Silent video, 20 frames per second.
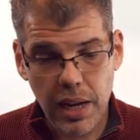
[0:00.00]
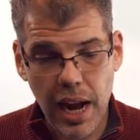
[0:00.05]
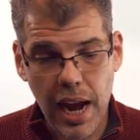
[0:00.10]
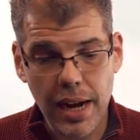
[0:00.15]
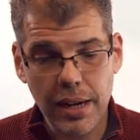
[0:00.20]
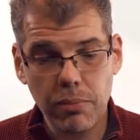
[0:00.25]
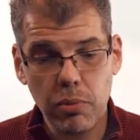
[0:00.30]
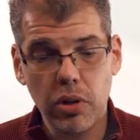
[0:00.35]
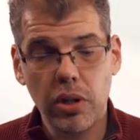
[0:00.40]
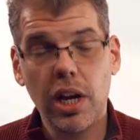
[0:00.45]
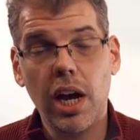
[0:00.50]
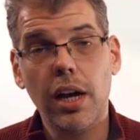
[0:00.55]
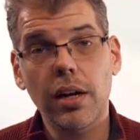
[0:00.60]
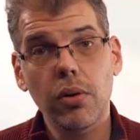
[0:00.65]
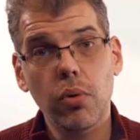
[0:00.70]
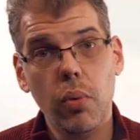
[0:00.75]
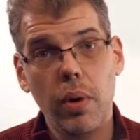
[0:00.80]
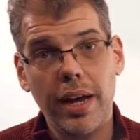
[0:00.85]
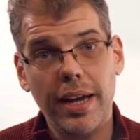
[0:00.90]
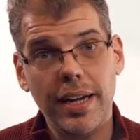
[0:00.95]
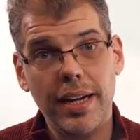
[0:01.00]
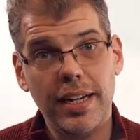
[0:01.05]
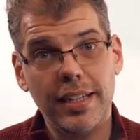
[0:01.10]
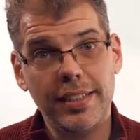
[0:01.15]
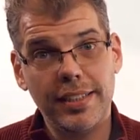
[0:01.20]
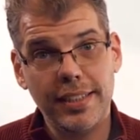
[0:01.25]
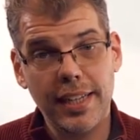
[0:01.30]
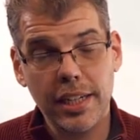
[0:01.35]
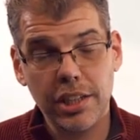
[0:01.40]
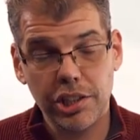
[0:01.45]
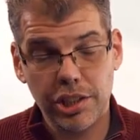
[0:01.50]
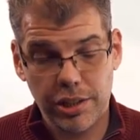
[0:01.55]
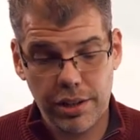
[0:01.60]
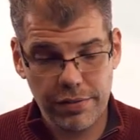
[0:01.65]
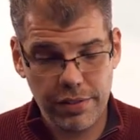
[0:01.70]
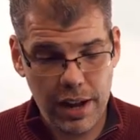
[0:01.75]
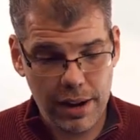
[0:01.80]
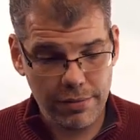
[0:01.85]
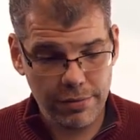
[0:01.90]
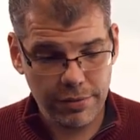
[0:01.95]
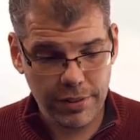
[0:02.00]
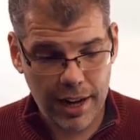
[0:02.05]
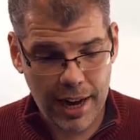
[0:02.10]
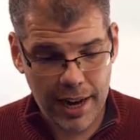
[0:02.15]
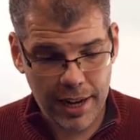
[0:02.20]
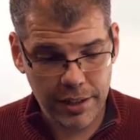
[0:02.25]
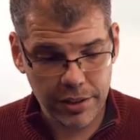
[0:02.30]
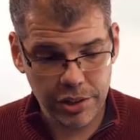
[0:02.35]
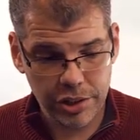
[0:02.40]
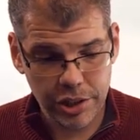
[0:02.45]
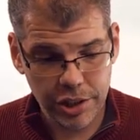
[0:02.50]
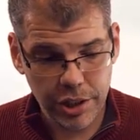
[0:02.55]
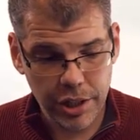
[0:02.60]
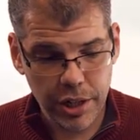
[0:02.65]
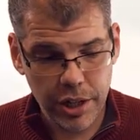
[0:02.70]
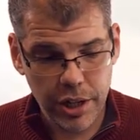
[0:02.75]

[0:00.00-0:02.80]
and we'll cut away a section of that flange